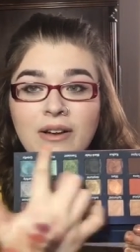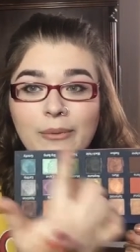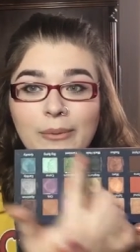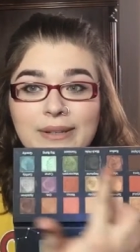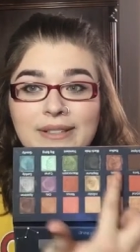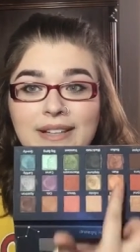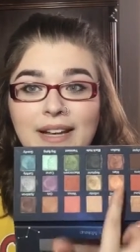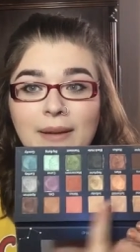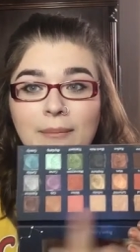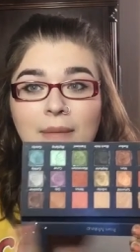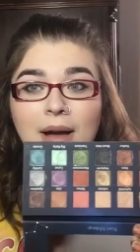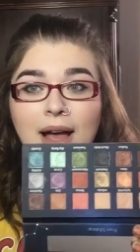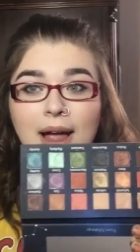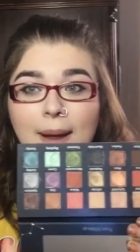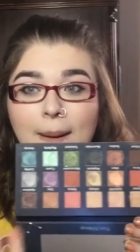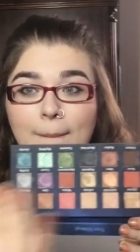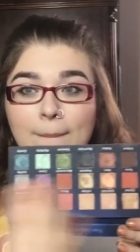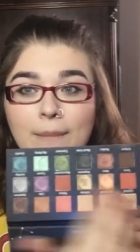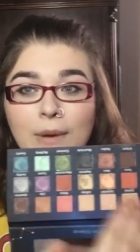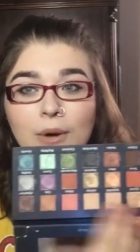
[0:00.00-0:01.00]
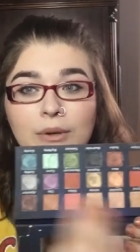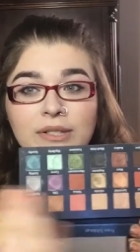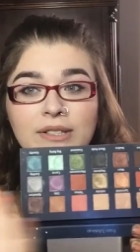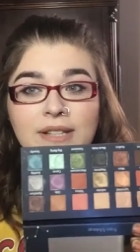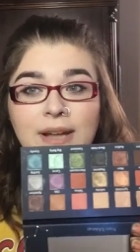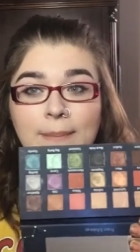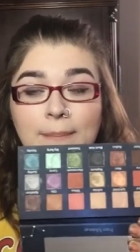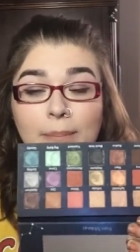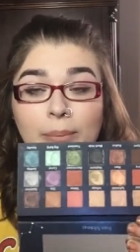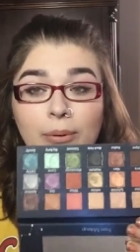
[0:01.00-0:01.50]
was like my
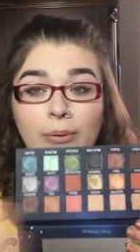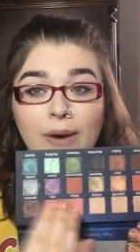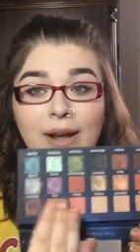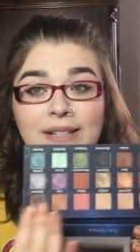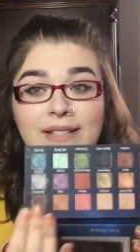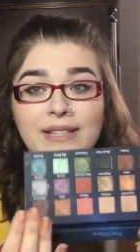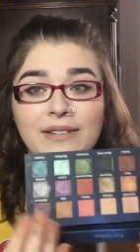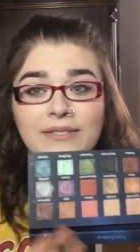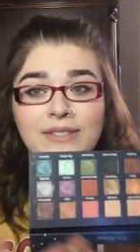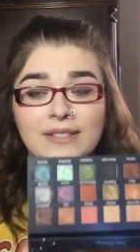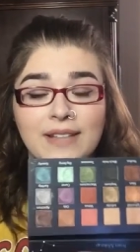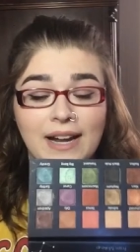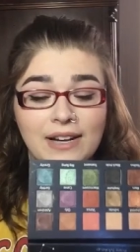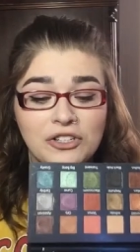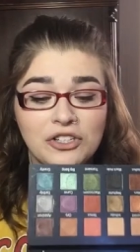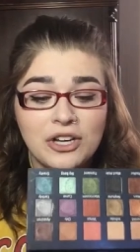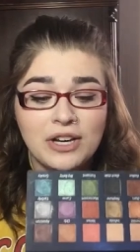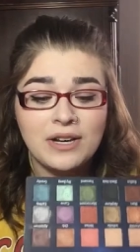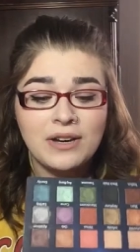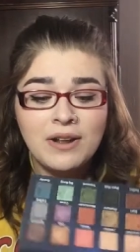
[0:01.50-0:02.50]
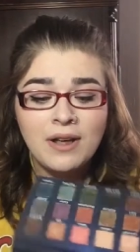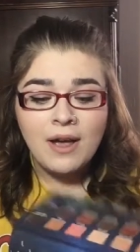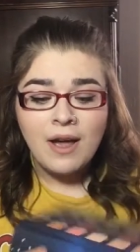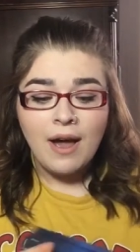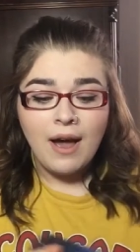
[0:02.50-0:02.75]
most impressive section.